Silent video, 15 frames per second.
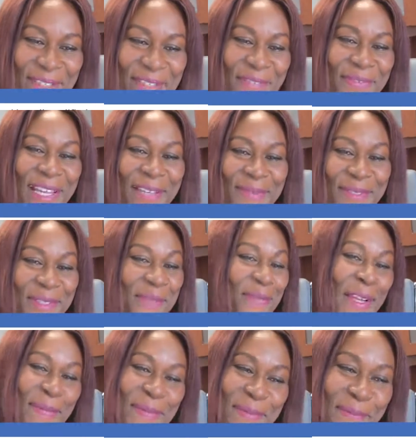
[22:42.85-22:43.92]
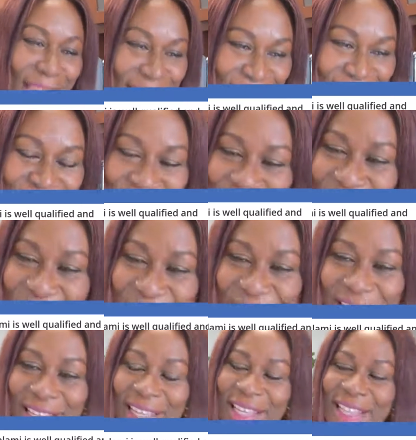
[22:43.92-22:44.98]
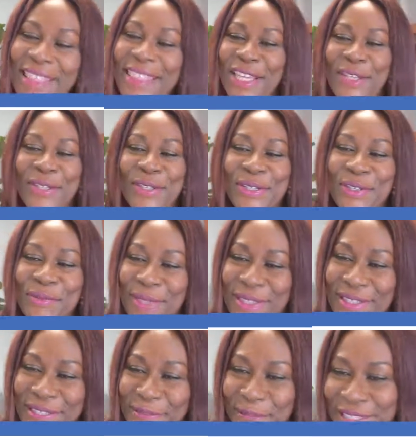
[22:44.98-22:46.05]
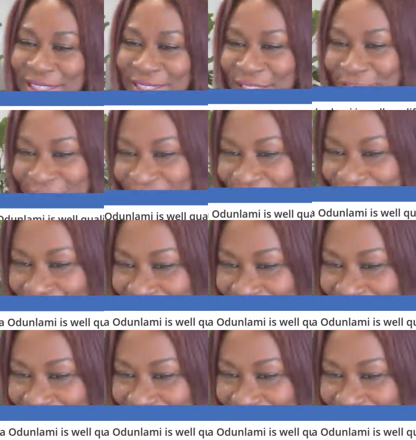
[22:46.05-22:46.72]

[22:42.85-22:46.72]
Good vibes, good vibes. Back to you, Travia. Thank you so much. Much love.